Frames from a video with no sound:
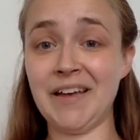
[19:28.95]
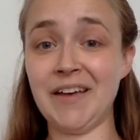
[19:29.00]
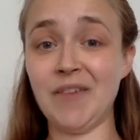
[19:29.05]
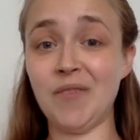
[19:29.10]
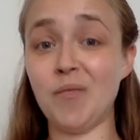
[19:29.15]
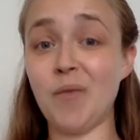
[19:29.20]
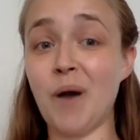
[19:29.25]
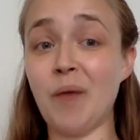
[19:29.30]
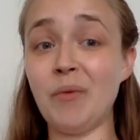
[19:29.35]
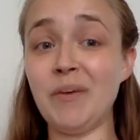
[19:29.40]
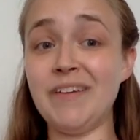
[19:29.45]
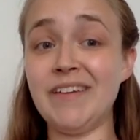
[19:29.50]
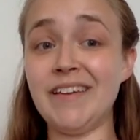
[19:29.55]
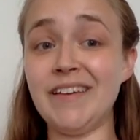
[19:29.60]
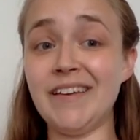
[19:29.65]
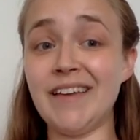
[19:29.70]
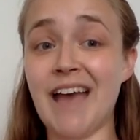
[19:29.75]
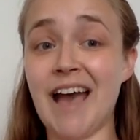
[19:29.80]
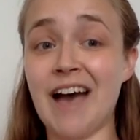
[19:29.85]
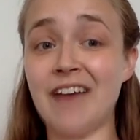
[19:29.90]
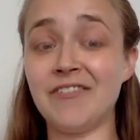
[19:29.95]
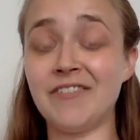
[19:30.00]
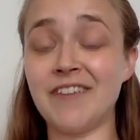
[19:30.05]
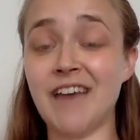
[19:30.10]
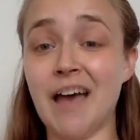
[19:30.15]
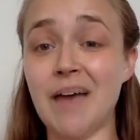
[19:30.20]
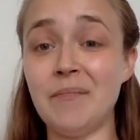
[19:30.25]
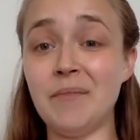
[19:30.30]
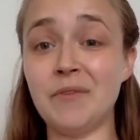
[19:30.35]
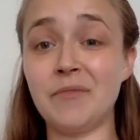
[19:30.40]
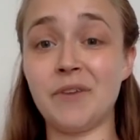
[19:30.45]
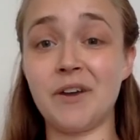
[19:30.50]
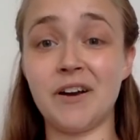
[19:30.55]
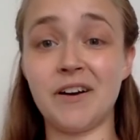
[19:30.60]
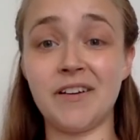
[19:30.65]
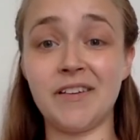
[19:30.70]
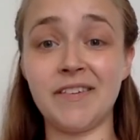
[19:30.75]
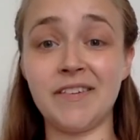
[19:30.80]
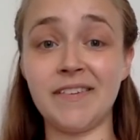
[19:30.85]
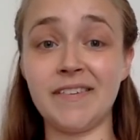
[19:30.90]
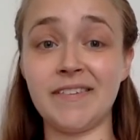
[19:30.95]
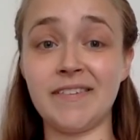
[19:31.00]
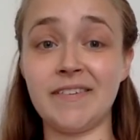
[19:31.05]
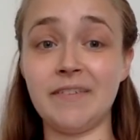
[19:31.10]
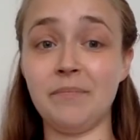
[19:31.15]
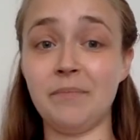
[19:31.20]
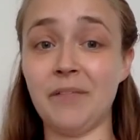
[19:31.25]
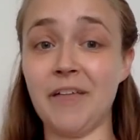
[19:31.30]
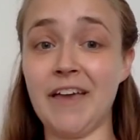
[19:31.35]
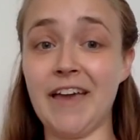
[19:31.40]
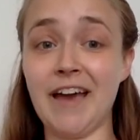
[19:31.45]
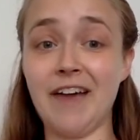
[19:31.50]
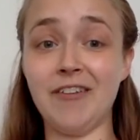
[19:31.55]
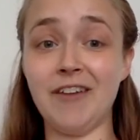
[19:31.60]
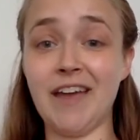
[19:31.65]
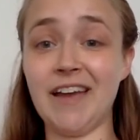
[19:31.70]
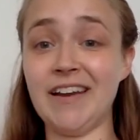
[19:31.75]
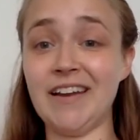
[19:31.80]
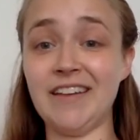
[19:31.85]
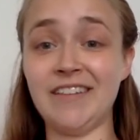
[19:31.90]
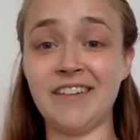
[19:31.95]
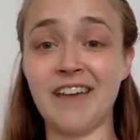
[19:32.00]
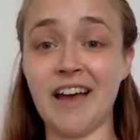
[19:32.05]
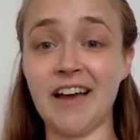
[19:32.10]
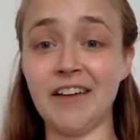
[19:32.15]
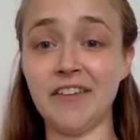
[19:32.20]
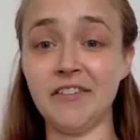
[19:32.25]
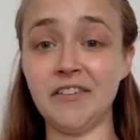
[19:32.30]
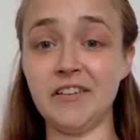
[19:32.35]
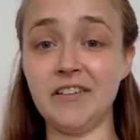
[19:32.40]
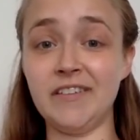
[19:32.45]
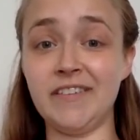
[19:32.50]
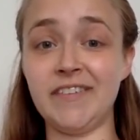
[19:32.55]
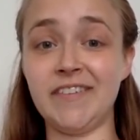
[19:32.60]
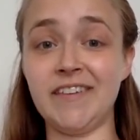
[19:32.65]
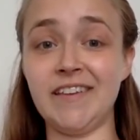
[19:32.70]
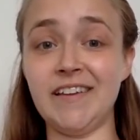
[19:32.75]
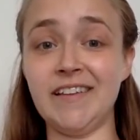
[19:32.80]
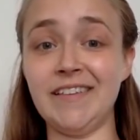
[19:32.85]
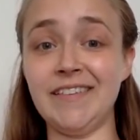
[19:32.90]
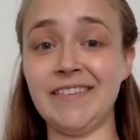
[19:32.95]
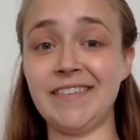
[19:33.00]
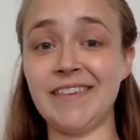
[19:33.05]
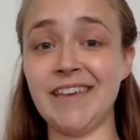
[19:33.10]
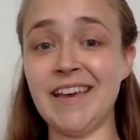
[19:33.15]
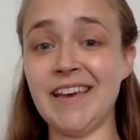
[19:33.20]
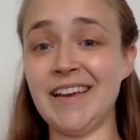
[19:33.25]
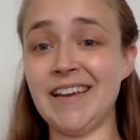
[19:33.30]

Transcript: While we didn't have time in rehearsals to play out any childhood scenes,